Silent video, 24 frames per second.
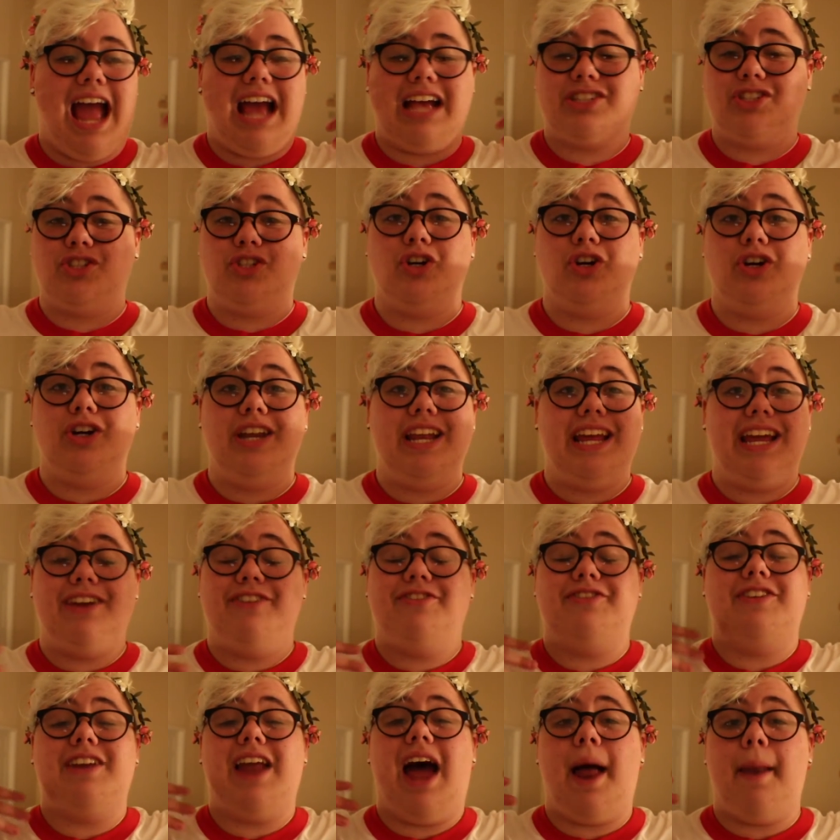as good,
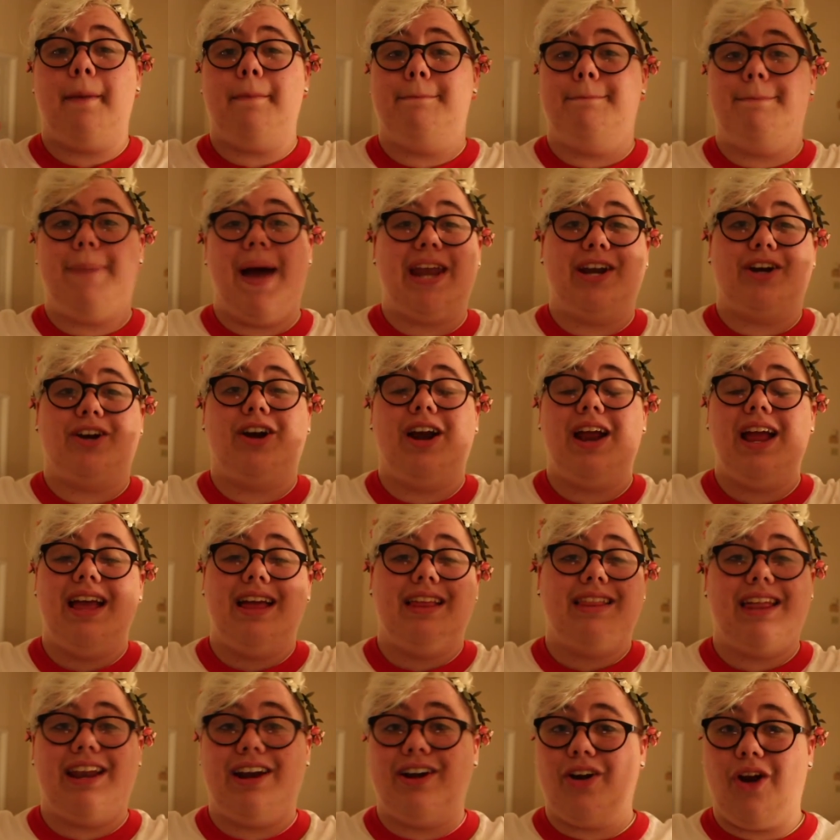if not better,
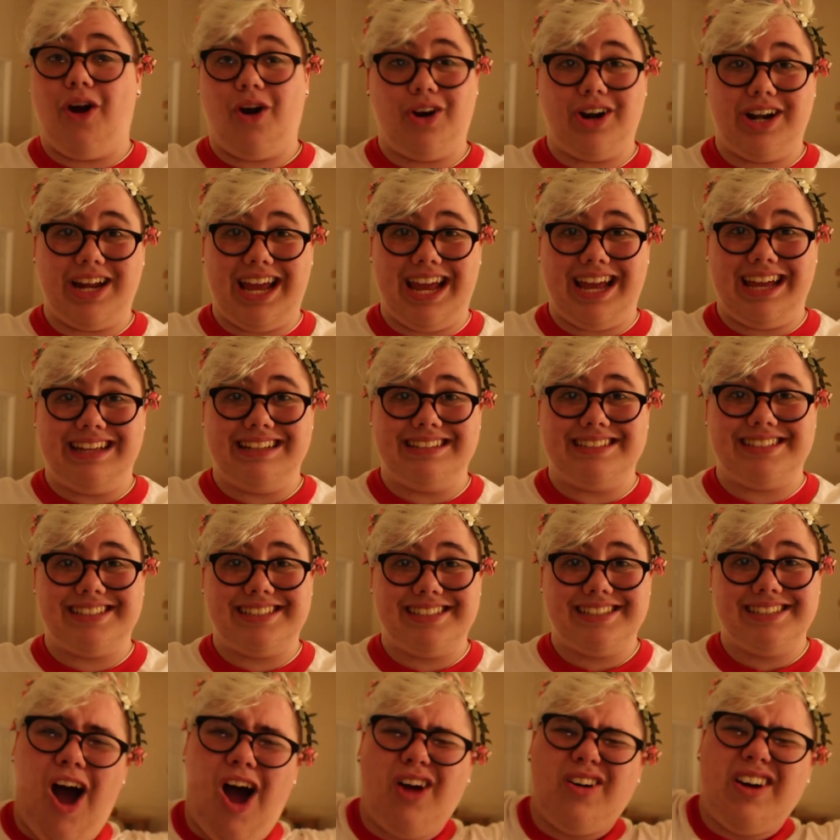than it already
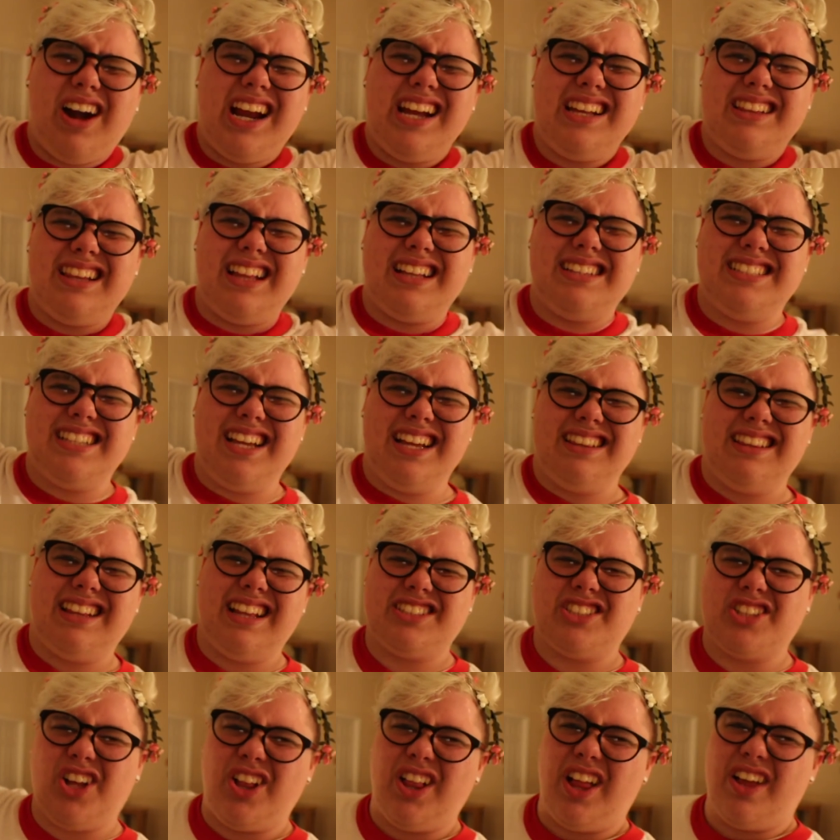is. Alright, that's it it.
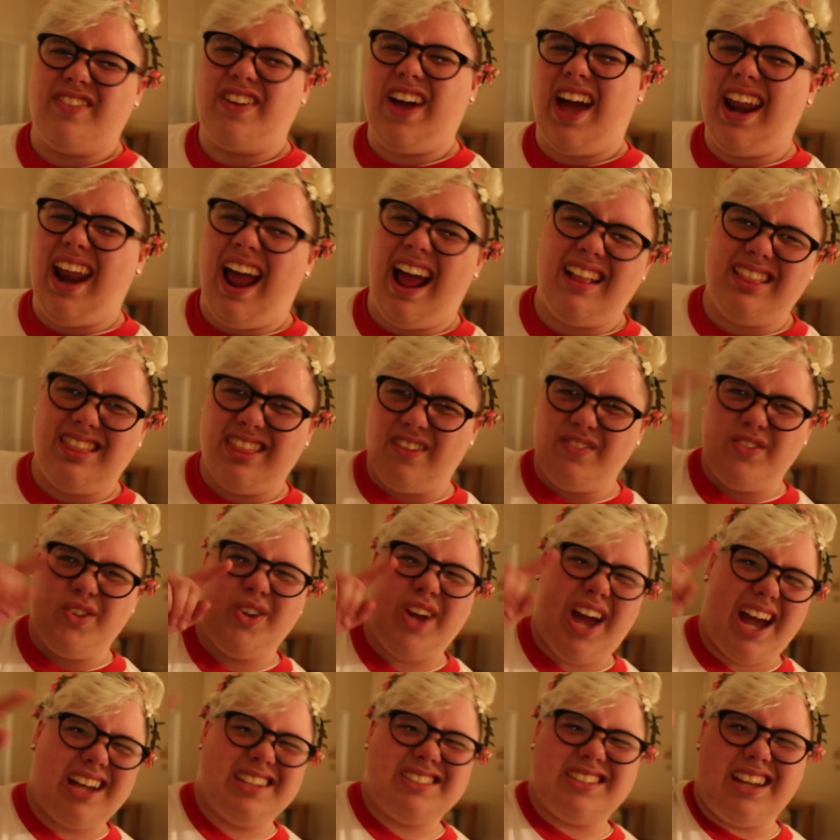That's all I've got. I love you
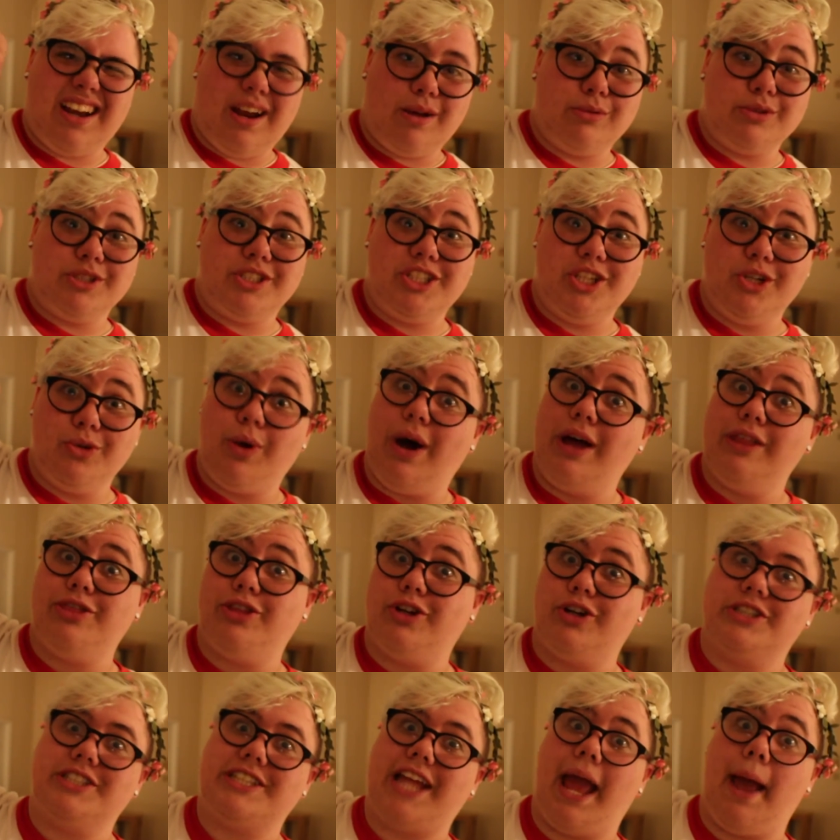guys and I will see you on
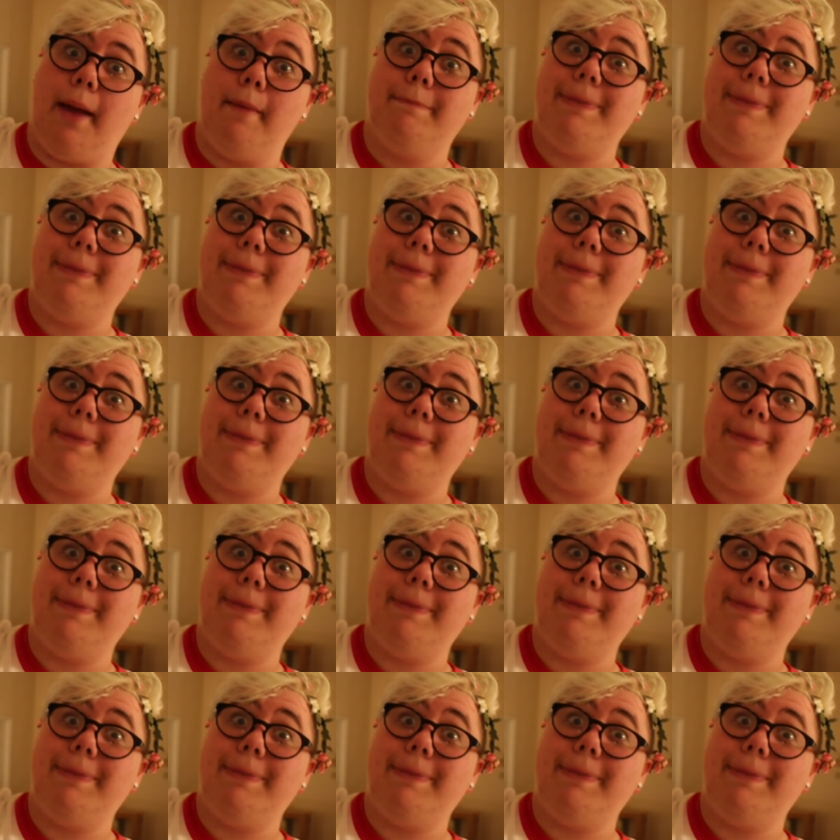Thursday.